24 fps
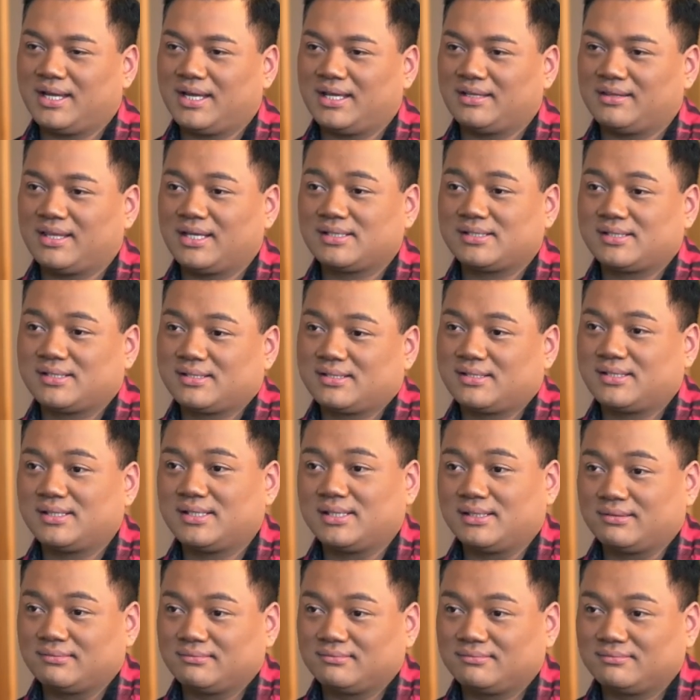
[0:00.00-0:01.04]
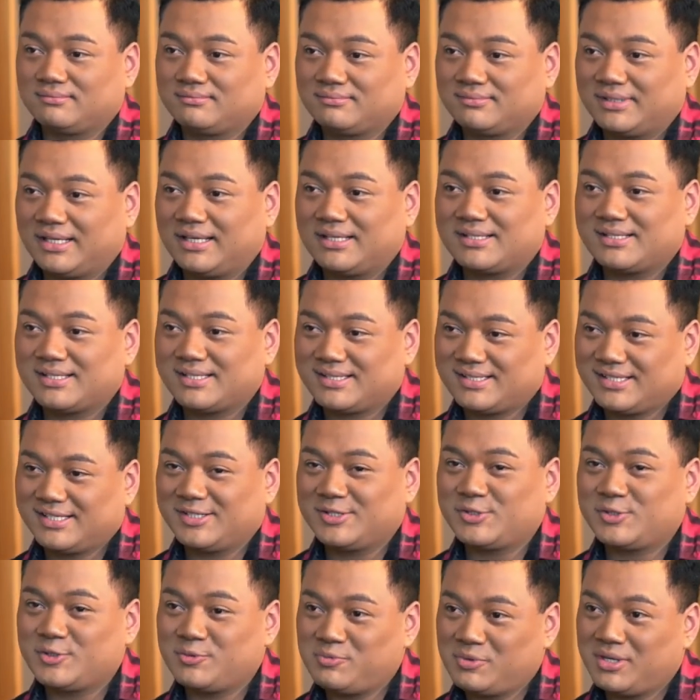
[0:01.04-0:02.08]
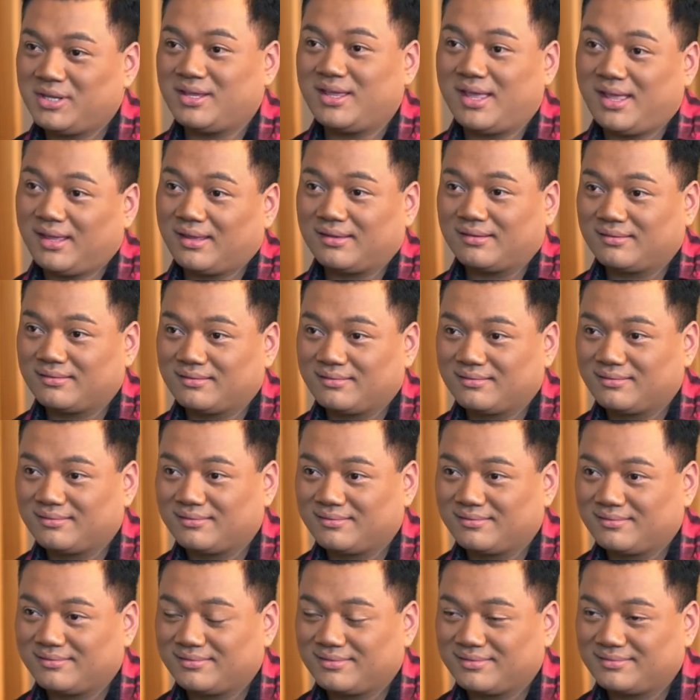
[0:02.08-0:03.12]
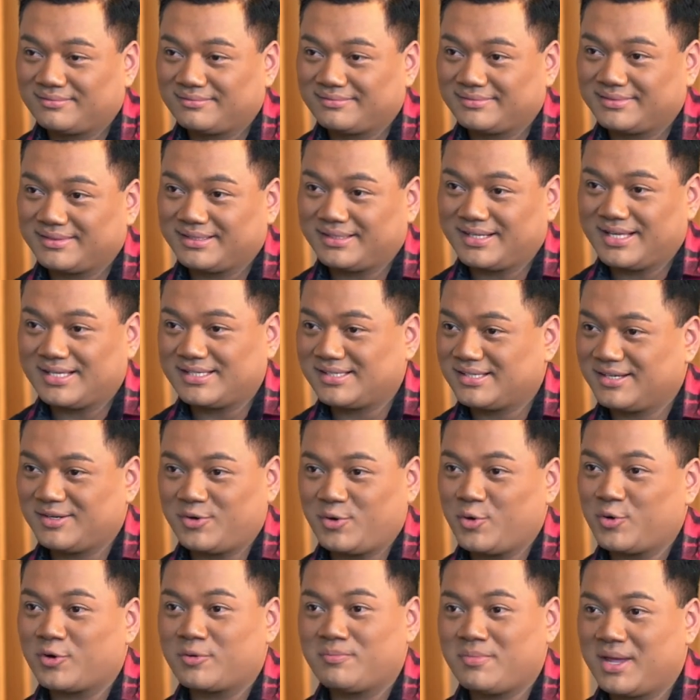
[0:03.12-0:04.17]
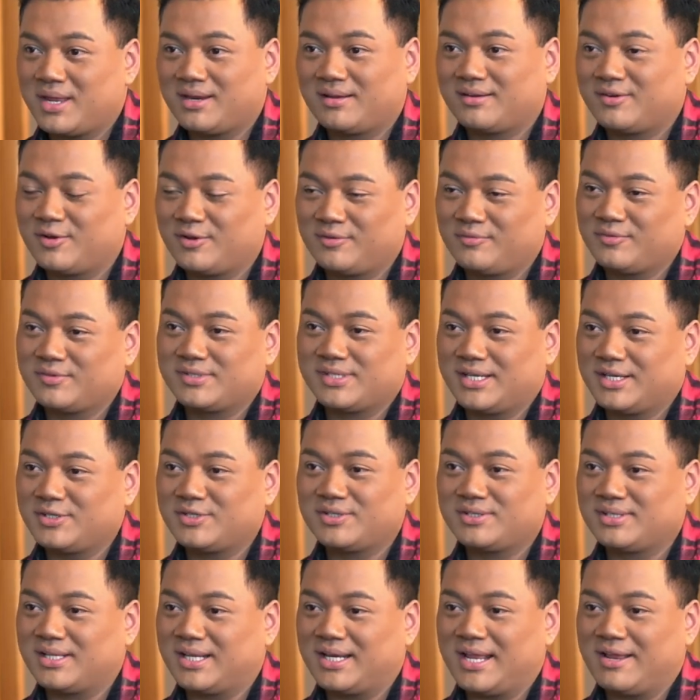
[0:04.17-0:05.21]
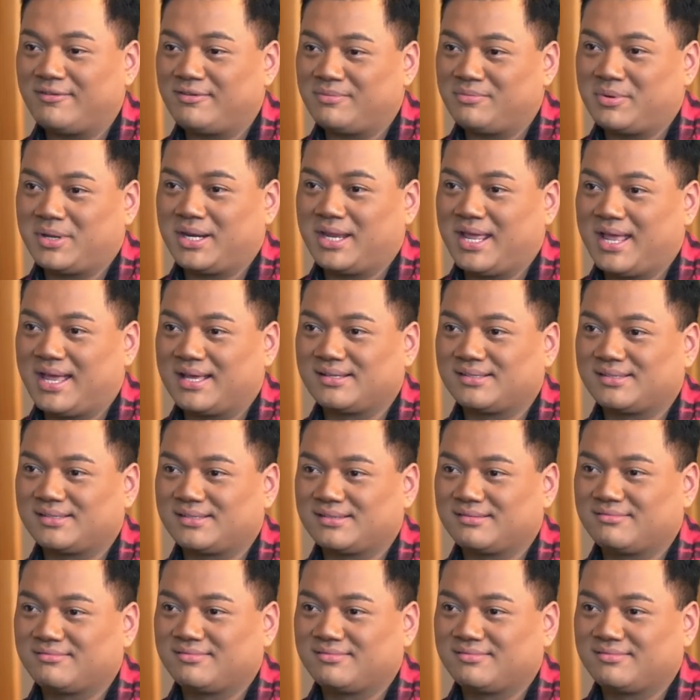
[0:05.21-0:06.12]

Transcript: That's a sin. It's a sin to be gay. It's an automatic conversation that everybody has.